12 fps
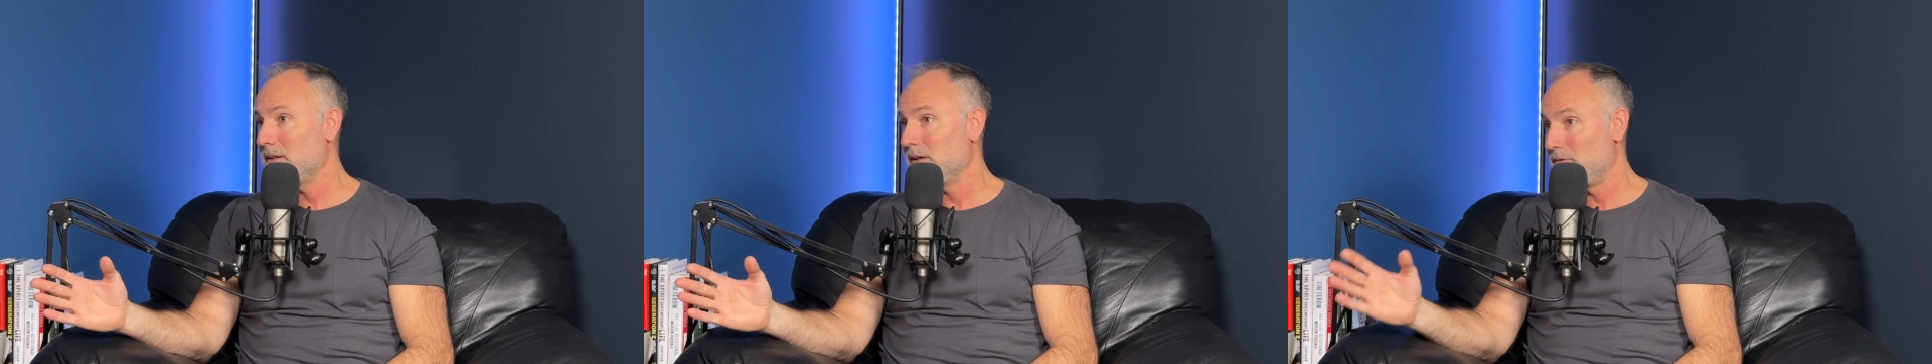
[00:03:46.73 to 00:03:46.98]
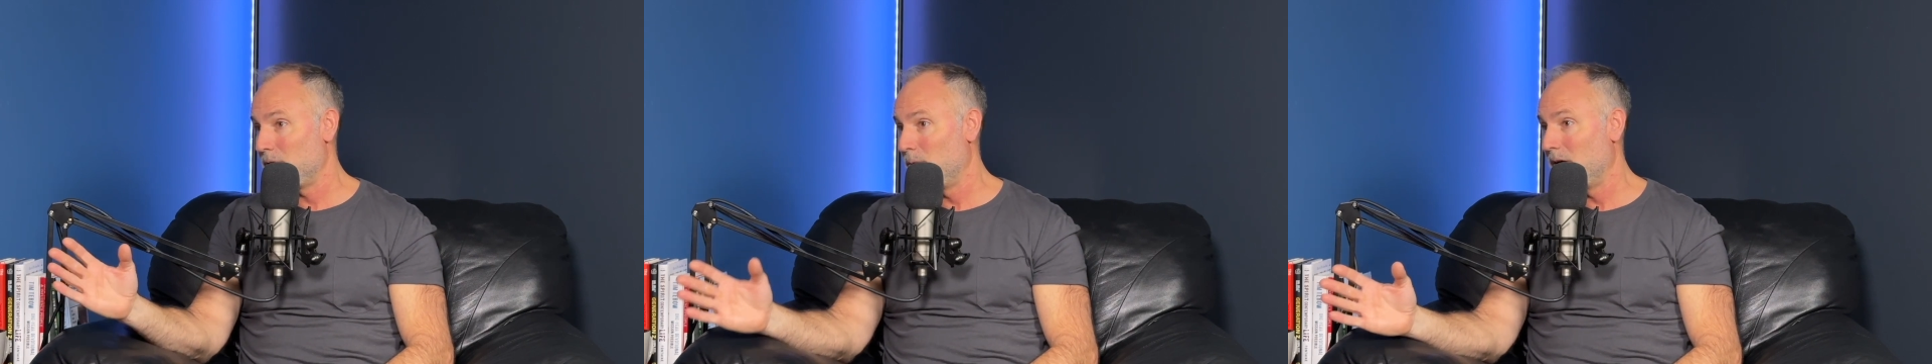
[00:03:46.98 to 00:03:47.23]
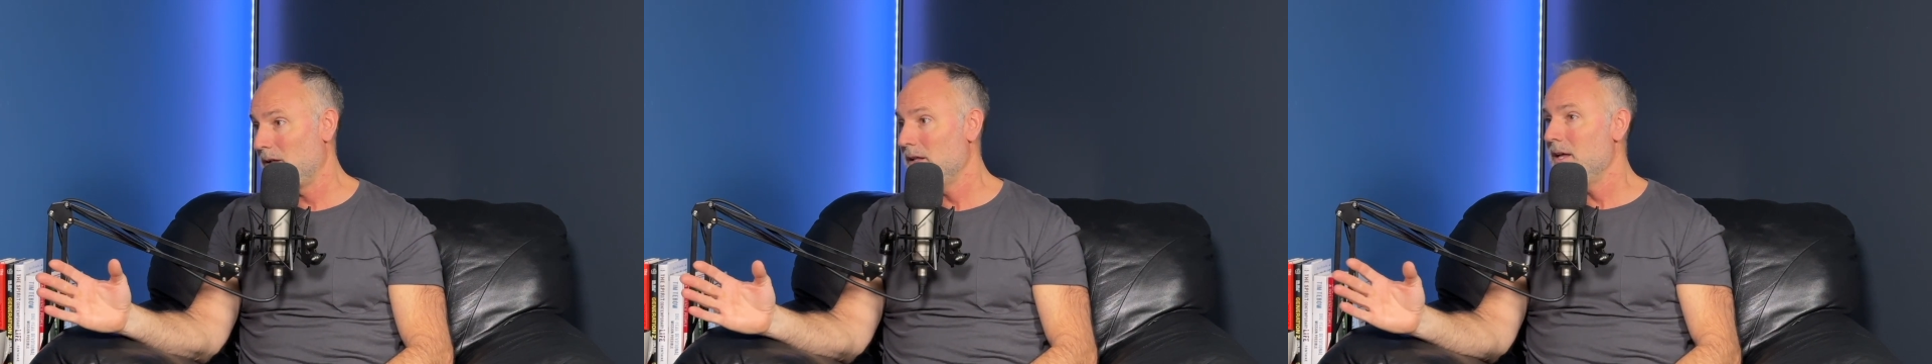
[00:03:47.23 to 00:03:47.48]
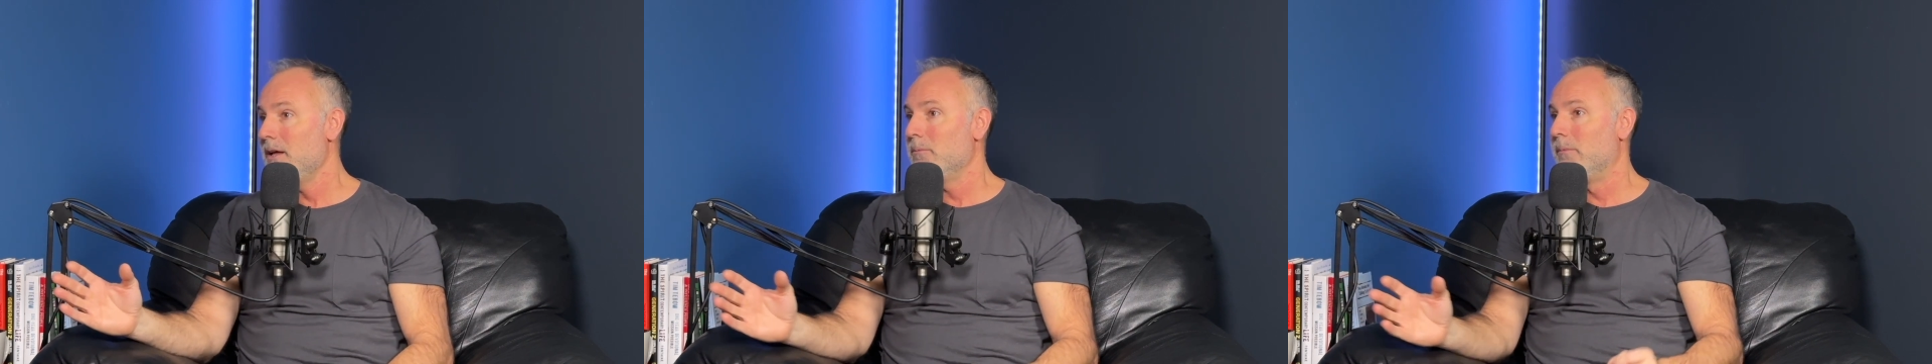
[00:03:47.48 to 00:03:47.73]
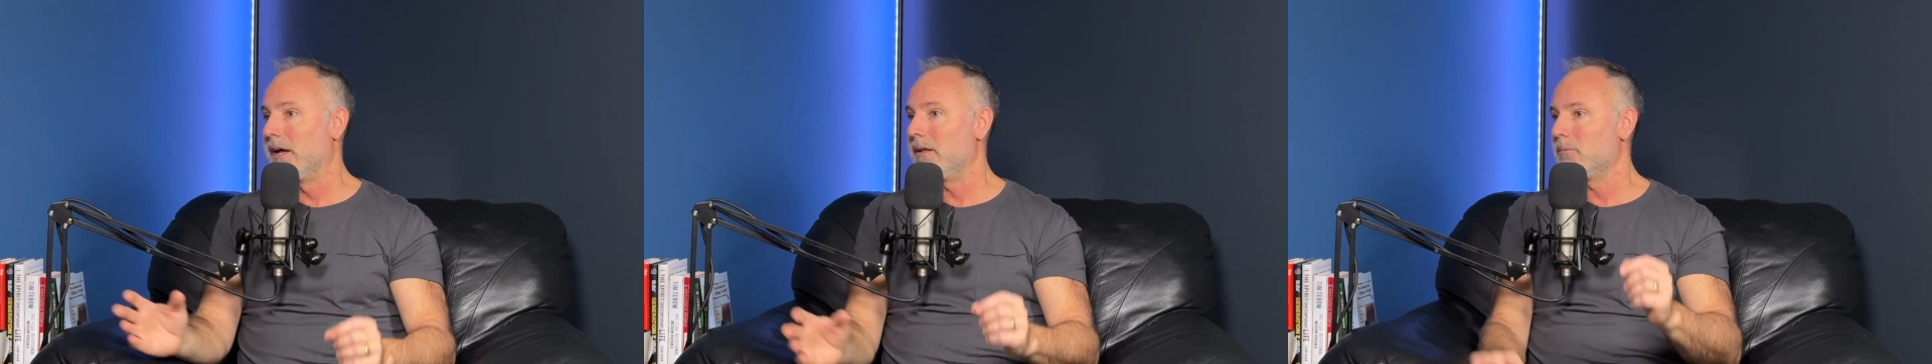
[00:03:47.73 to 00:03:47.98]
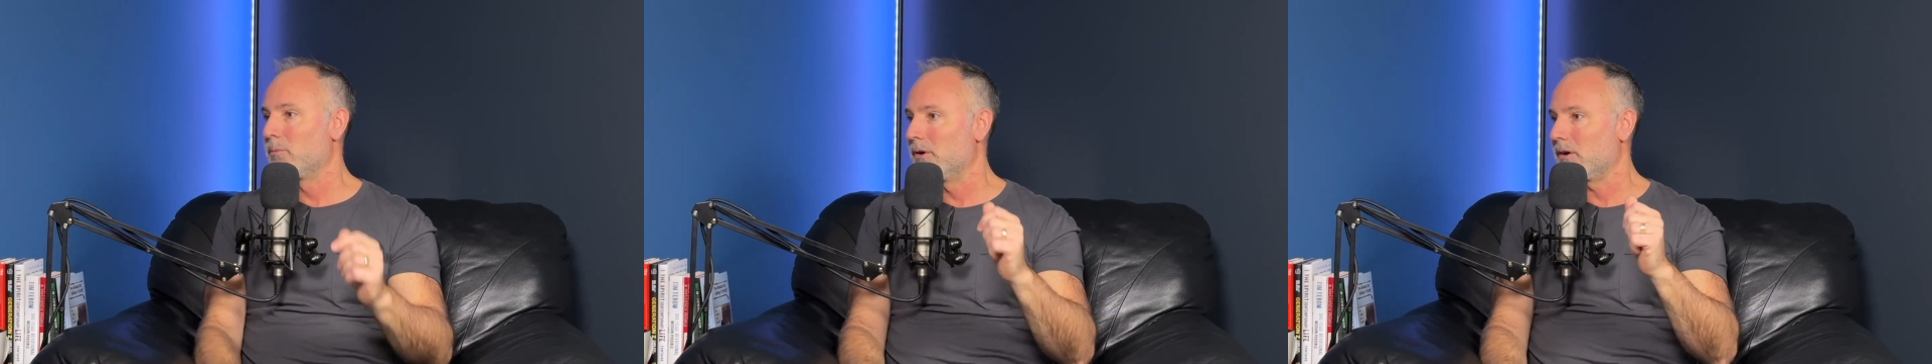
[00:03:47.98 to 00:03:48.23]
if you will. But
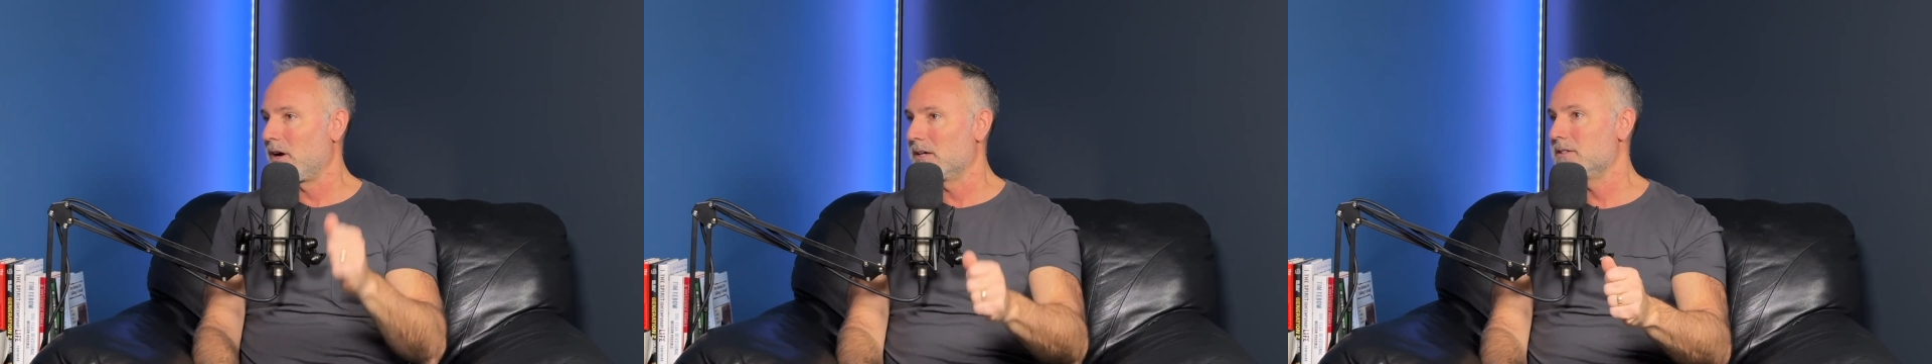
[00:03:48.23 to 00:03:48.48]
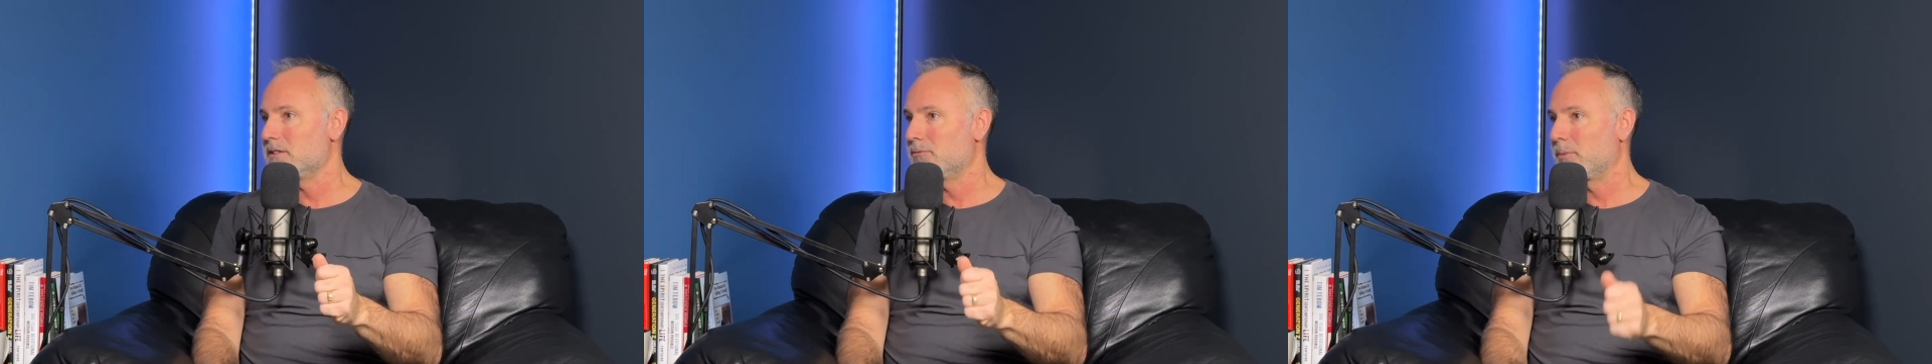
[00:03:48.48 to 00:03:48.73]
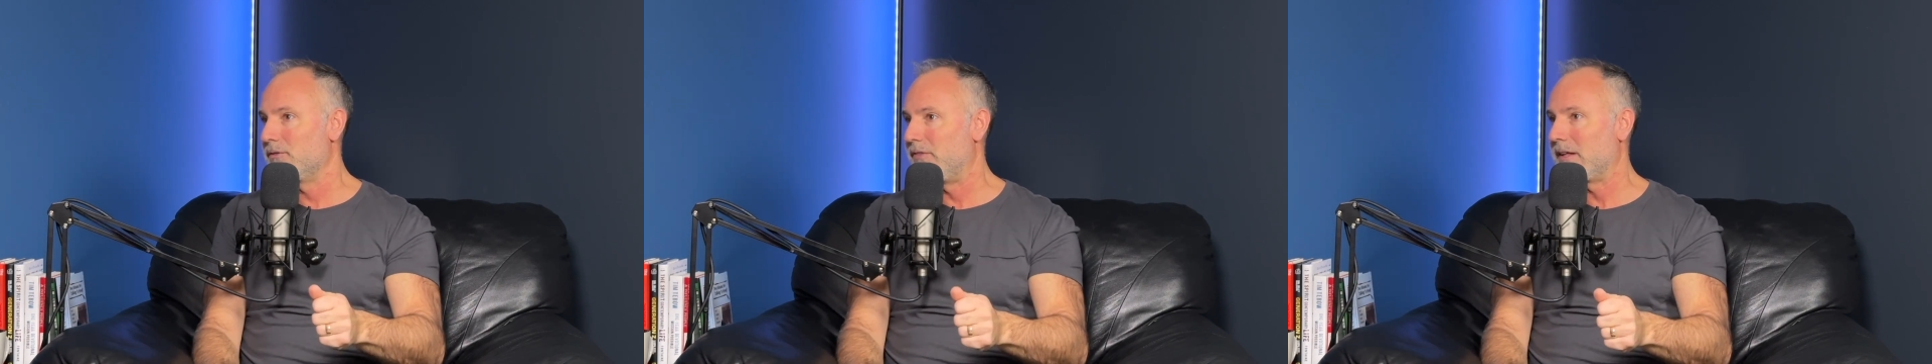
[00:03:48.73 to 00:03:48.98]
causes of preventable.